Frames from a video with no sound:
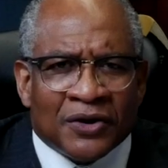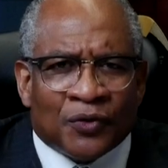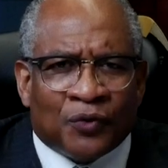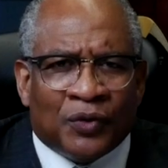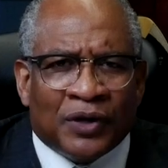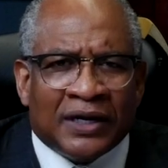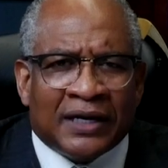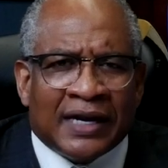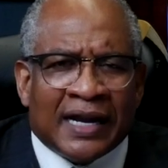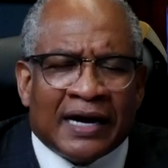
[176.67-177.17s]

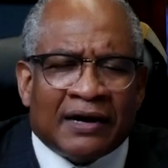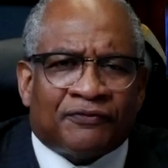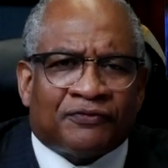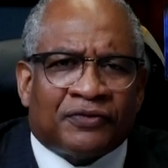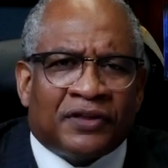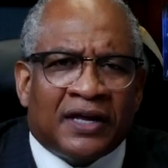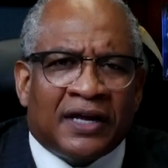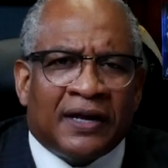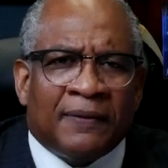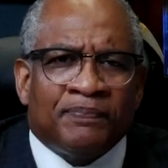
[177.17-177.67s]
We
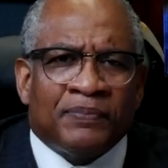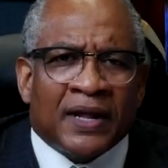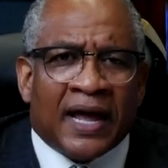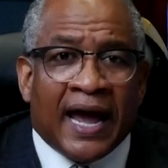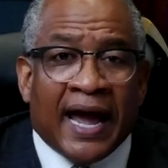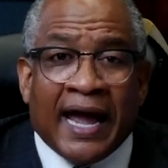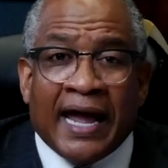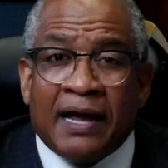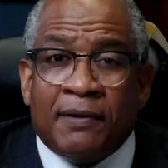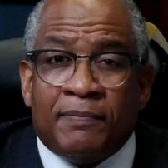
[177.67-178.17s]
left the
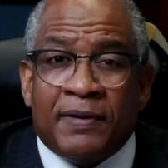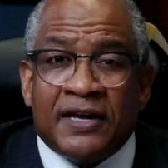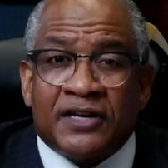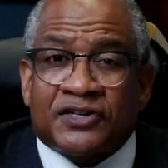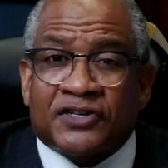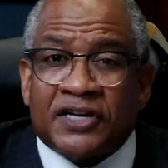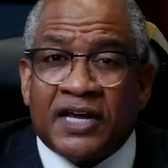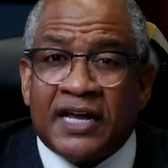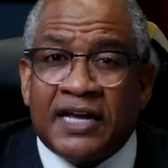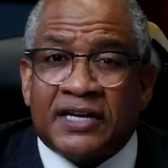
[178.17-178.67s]

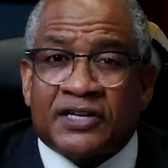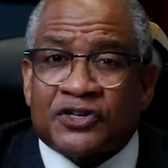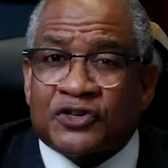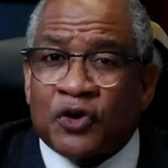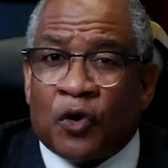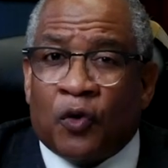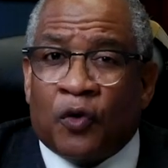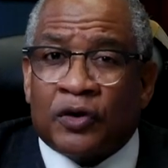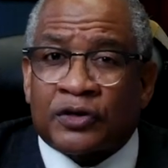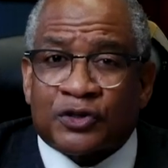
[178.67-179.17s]
ABC
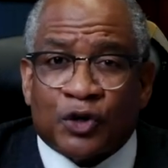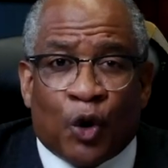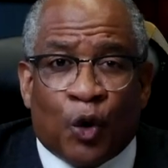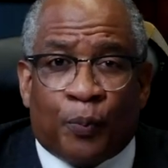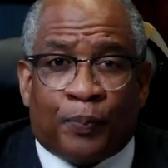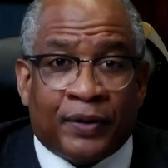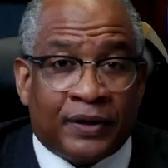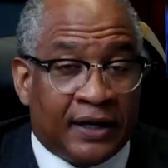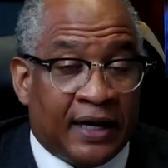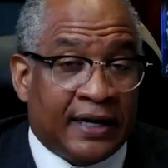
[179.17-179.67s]
stores
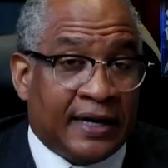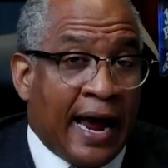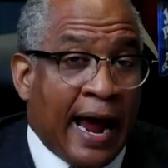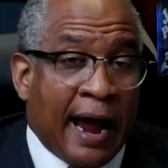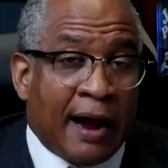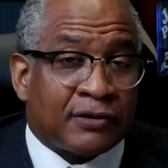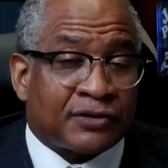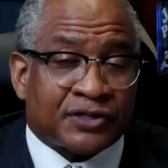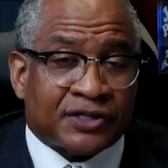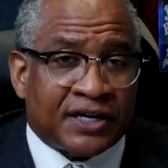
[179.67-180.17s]
open in
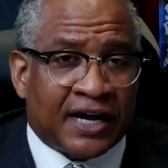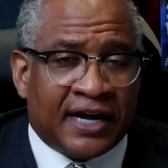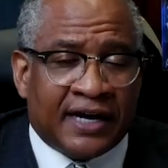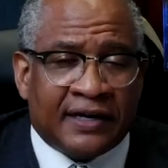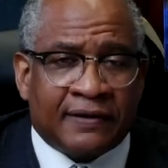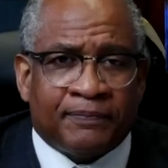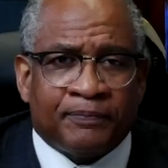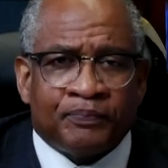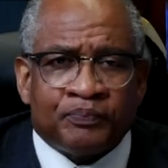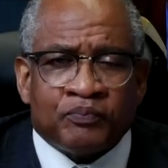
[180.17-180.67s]
our
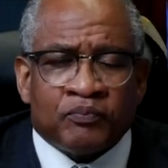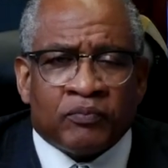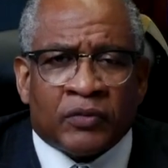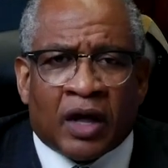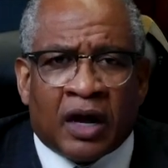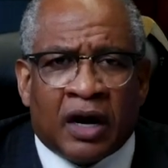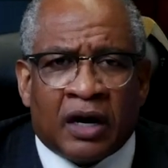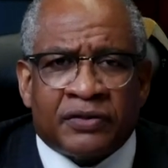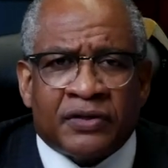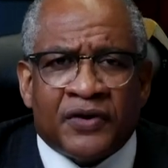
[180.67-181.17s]
state.
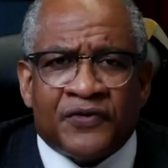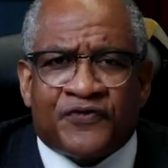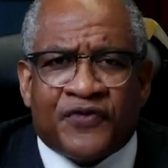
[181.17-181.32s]
Uh, the